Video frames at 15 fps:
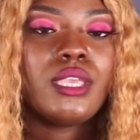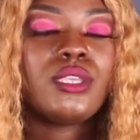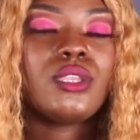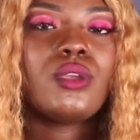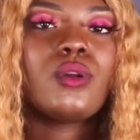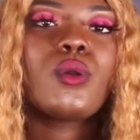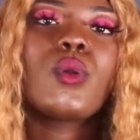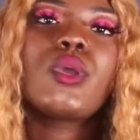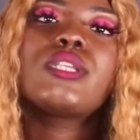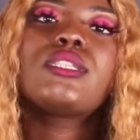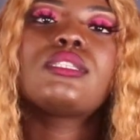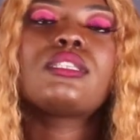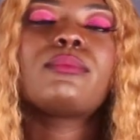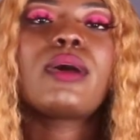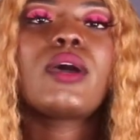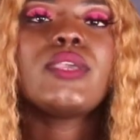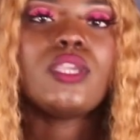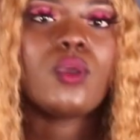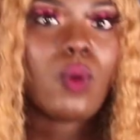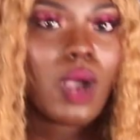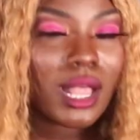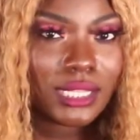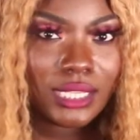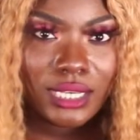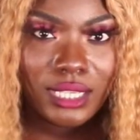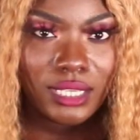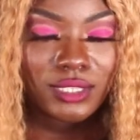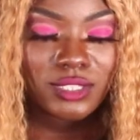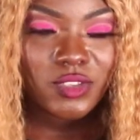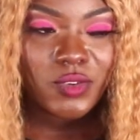You know, Aquarius is about
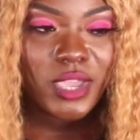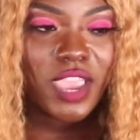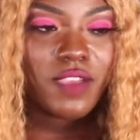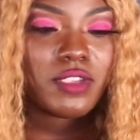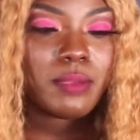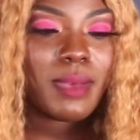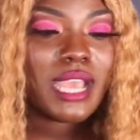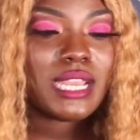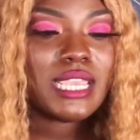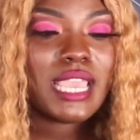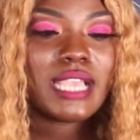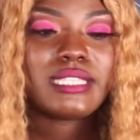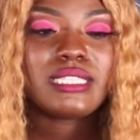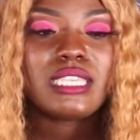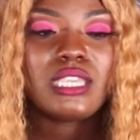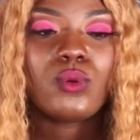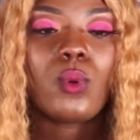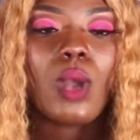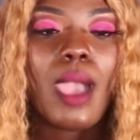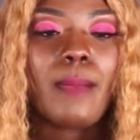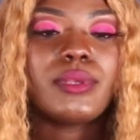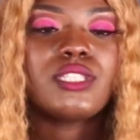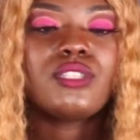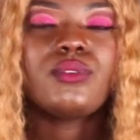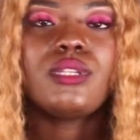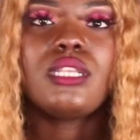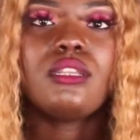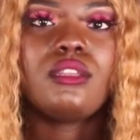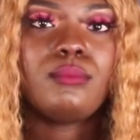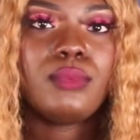equality. So everybody has equal
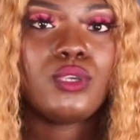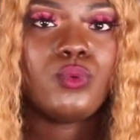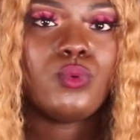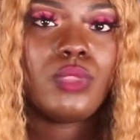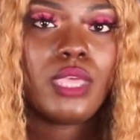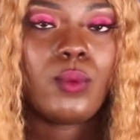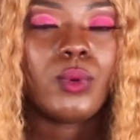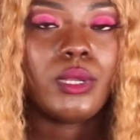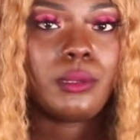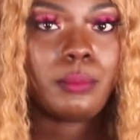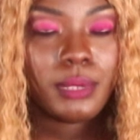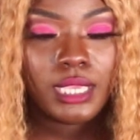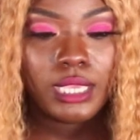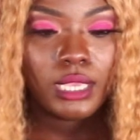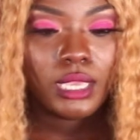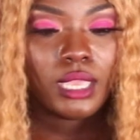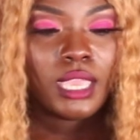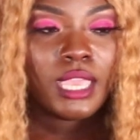opportunity to be who they want to be.